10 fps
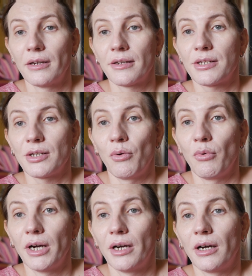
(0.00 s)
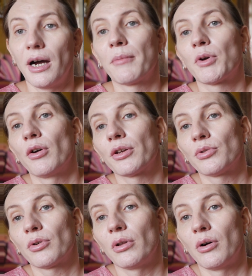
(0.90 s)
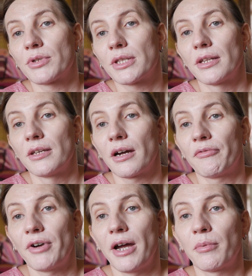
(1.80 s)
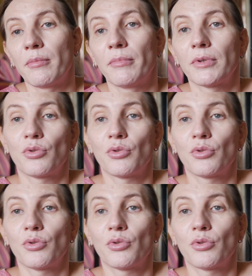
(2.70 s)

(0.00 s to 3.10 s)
So I'm going to close the diaphragm